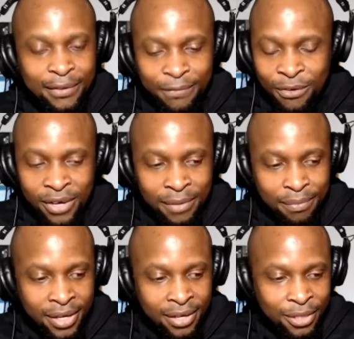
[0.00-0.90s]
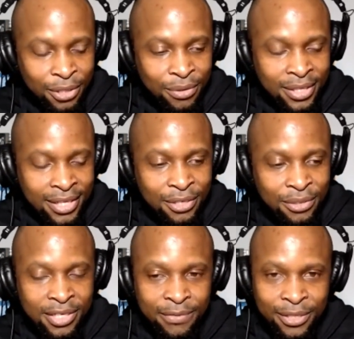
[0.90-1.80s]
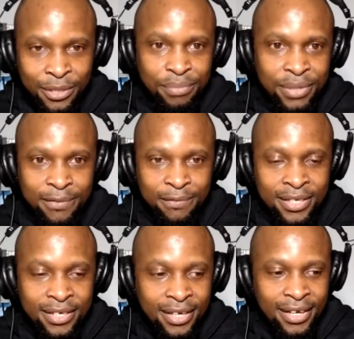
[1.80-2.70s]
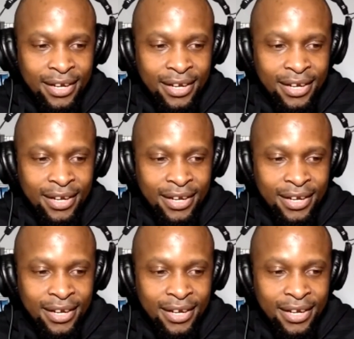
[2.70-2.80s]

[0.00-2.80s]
Can follow up with you on that to give you the specific